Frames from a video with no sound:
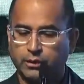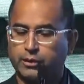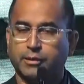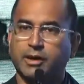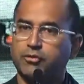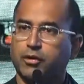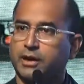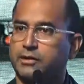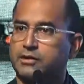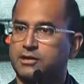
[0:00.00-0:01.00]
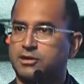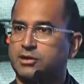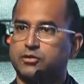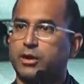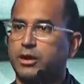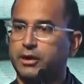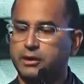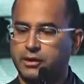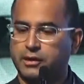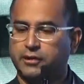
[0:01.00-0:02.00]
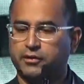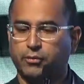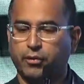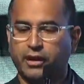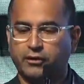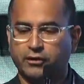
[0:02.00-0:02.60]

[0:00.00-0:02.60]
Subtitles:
the Medtronic system as well into the distal branches.